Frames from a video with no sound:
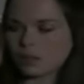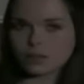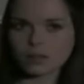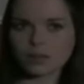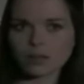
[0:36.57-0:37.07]

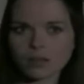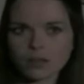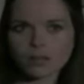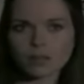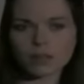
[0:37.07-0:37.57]

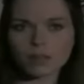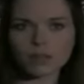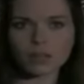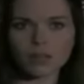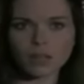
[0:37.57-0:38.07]

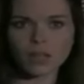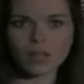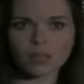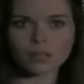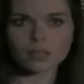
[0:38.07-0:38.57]

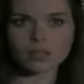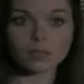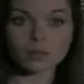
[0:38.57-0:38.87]
No one is speaking in this clip.